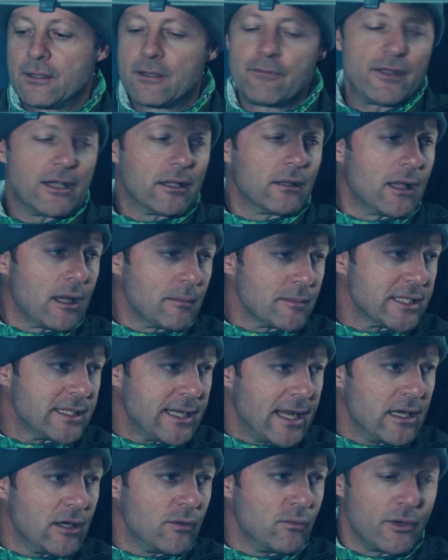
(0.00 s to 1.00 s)
The vehicle comes
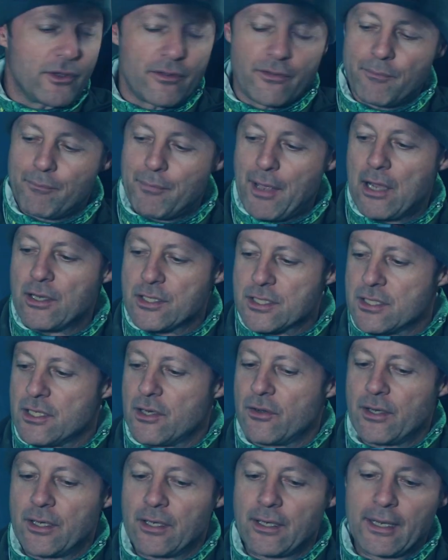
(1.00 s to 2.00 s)
standard with power
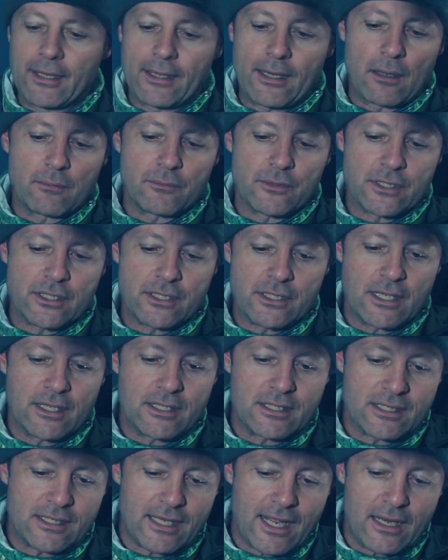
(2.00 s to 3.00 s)
steering. It comes
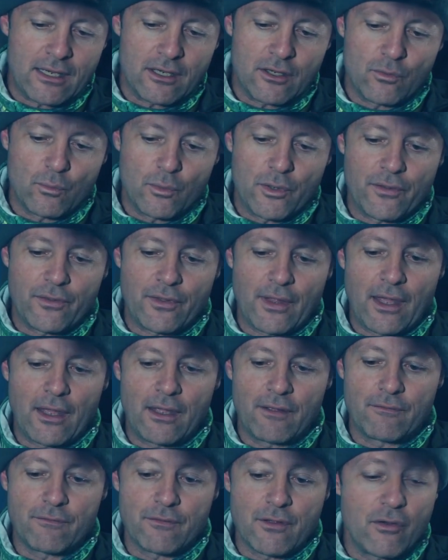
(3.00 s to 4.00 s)
standard with
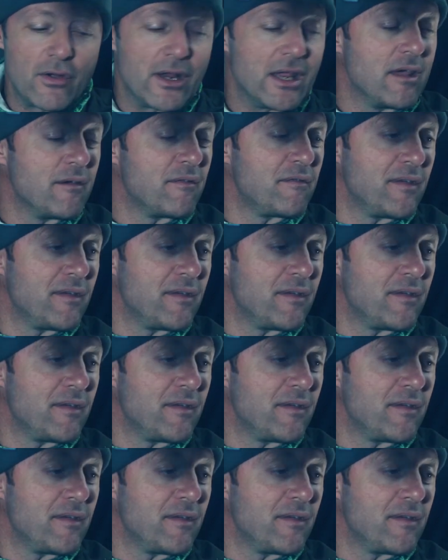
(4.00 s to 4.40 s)
a very